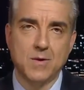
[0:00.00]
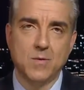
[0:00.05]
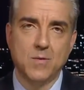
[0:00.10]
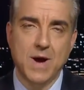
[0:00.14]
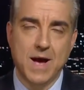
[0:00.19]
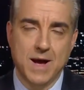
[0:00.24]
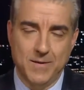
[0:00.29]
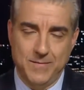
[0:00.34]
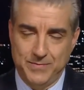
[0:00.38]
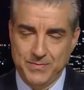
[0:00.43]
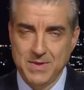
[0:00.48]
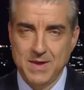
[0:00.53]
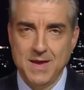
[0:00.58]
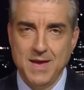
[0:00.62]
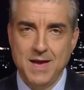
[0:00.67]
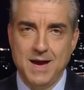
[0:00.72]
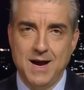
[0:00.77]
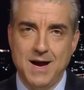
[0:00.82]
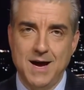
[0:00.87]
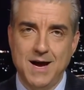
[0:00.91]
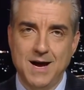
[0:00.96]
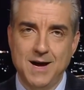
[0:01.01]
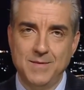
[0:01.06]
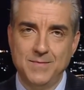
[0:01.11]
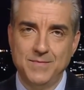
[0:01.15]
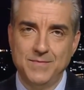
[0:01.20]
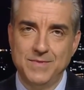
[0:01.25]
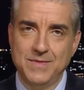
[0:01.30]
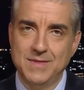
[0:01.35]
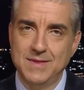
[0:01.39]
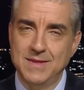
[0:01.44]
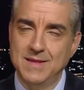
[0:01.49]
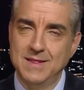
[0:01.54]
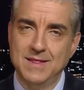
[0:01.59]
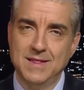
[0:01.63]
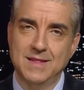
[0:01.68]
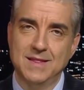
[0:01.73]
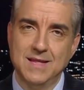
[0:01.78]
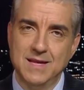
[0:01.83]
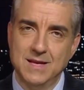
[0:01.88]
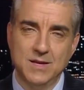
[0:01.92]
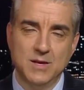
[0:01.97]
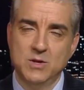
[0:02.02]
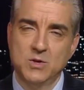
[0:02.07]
well, um, he